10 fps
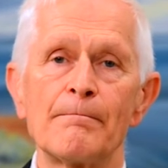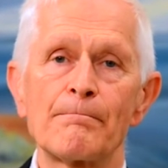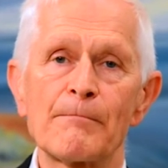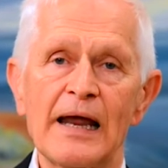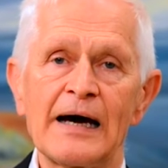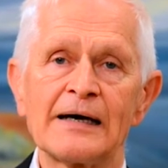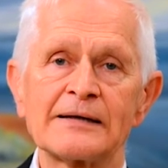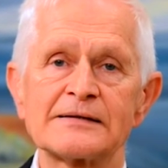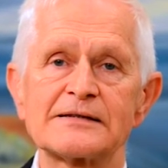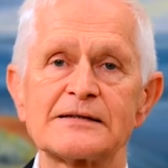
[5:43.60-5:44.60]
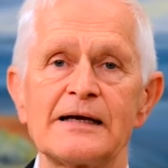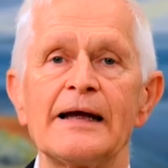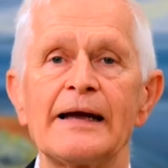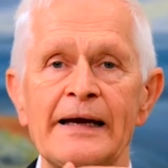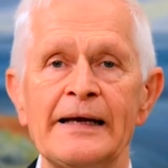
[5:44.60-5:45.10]
plants,
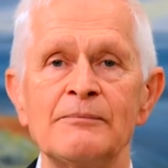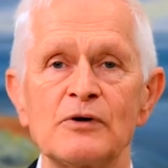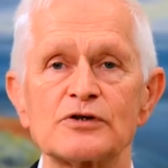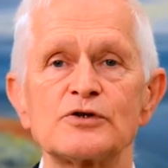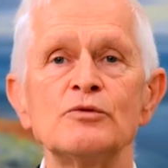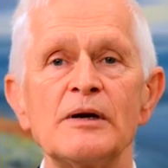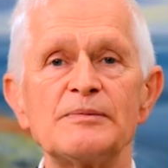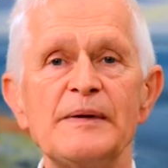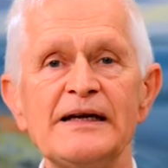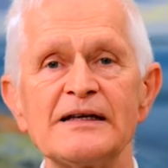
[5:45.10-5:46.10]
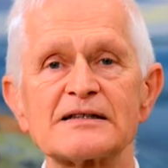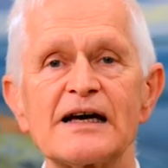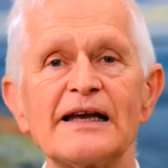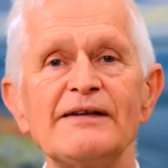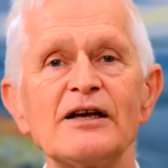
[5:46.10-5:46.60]
animals, human beings
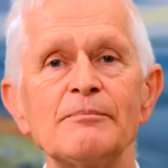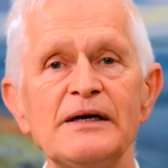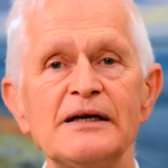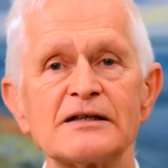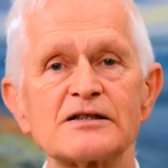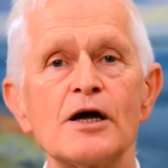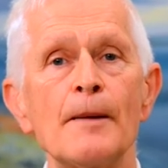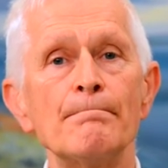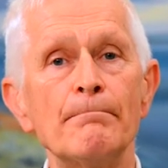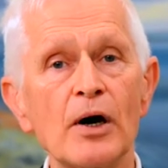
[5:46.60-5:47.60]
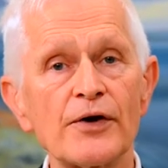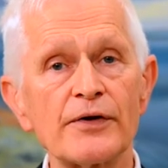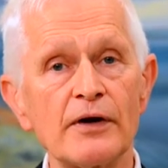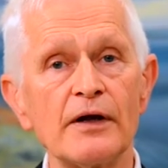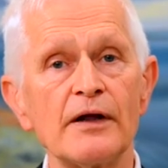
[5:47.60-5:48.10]
are living beings, but
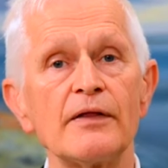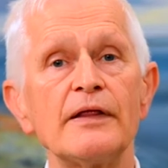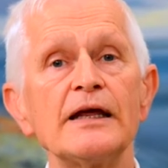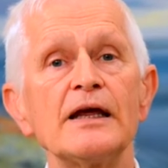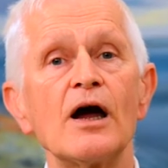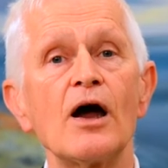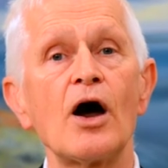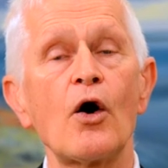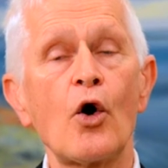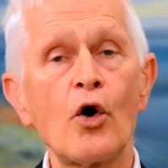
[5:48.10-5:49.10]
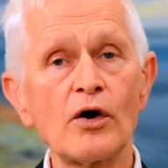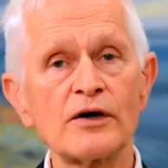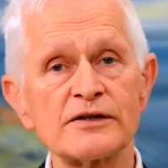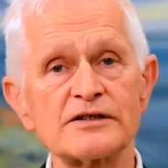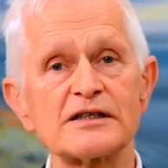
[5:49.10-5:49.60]
the
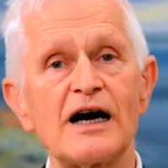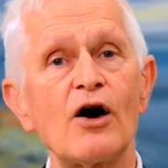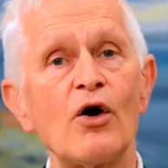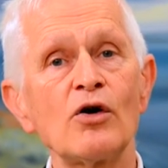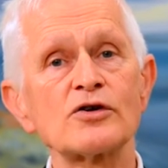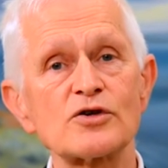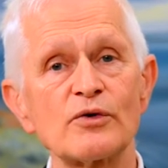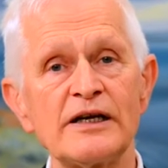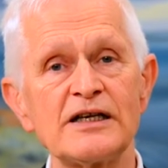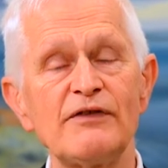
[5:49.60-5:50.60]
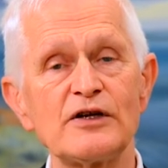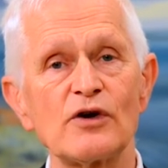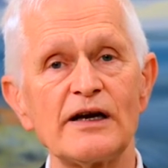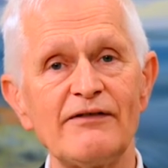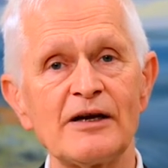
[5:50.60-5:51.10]
organs are also individual
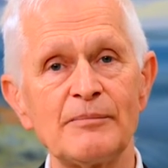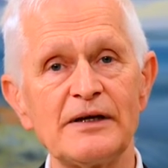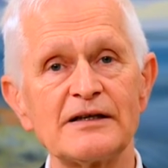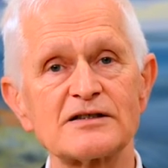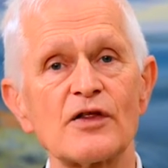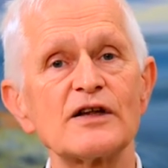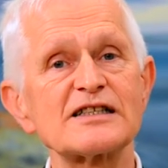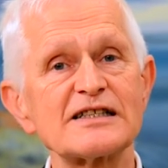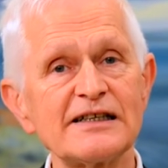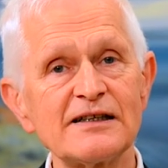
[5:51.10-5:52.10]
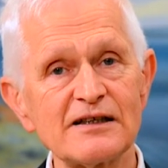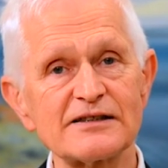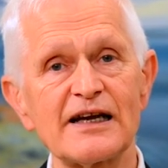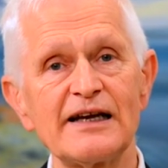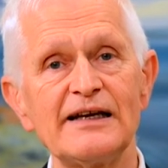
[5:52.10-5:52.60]
living beings. The cells are